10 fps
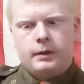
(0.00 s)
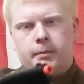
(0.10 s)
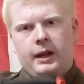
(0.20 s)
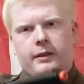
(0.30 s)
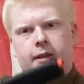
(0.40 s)

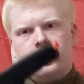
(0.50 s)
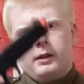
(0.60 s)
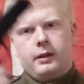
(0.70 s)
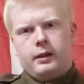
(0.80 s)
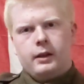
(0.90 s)

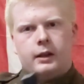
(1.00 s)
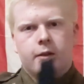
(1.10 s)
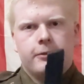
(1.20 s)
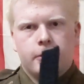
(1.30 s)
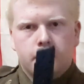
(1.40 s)
Magazine
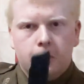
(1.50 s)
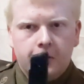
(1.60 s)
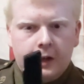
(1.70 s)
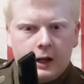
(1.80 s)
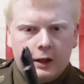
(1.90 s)
is full
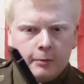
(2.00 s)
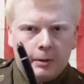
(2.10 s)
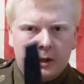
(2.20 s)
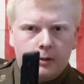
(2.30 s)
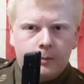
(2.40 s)
size,
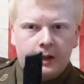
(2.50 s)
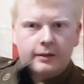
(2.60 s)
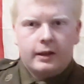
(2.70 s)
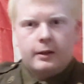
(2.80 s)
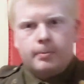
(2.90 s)
but
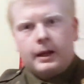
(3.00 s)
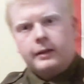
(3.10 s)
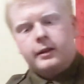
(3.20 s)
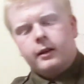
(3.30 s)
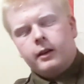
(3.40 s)
magazine is
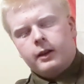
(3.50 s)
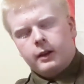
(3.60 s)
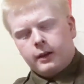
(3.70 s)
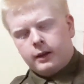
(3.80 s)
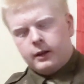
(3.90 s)
plastic.
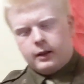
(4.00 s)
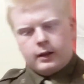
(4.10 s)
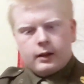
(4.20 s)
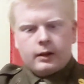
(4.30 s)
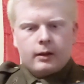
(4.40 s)

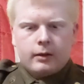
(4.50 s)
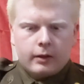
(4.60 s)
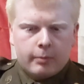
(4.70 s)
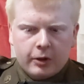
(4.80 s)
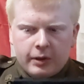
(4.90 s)

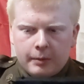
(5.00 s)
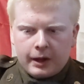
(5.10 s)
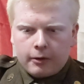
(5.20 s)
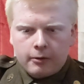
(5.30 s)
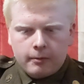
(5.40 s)
It's mostly
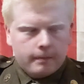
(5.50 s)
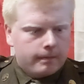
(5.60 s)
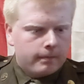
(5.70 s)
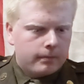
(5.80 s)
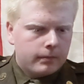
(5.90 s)
metal.
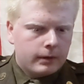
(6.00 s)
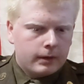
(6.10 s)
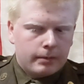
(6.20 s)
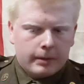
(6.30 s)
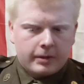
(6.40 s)

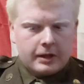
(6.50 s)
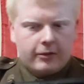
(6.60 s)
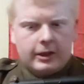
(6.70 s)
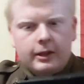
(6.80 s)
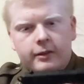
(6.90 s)
Pretty much
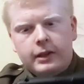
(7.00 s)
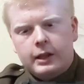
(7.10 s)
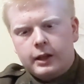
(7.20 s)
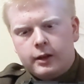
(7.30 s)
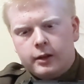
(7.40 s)
everything you see
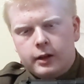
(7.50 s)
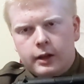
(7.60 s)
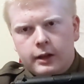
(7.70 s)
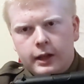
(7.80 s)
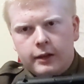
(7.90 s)
here
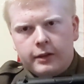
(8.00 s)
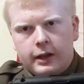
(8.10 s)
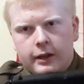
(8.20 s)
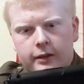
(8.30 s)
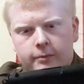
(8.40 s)
on the
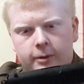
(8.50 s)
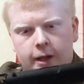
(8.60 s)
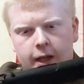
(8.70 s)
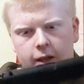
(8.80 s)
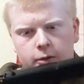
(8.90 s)
outside, except for the
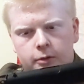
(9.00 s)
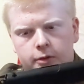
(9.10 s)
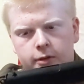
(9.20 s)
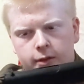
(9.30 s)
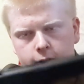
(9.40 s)

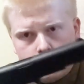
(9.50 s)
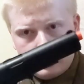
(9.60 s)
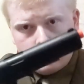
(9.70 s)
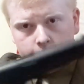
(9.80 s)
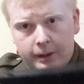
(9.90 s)
handles,
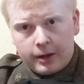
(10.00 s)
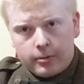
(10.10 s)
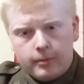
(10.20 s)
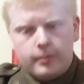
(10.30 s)
is metal.